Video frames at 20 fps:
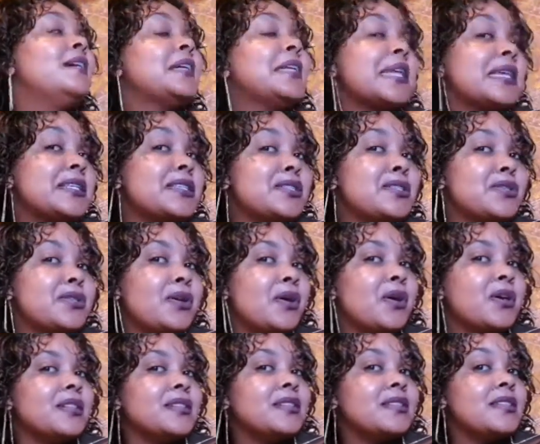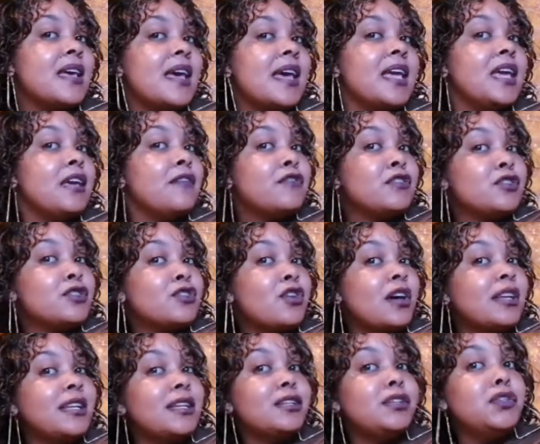Restaurants, if it's
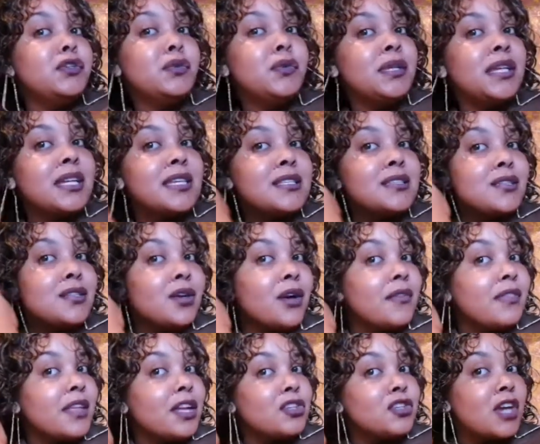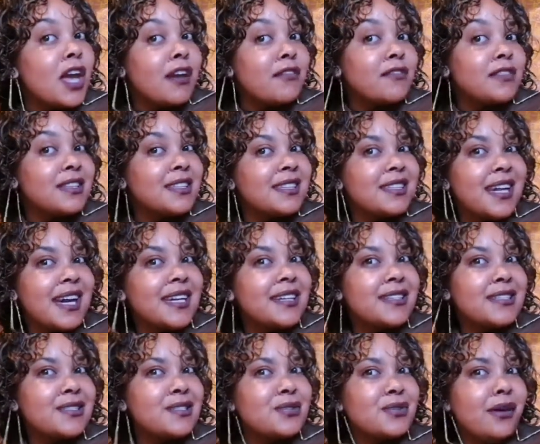not a new restaurant that you haven't tried,
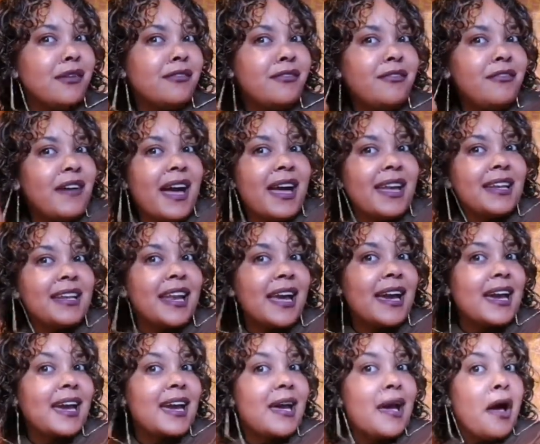it's not fun. Like,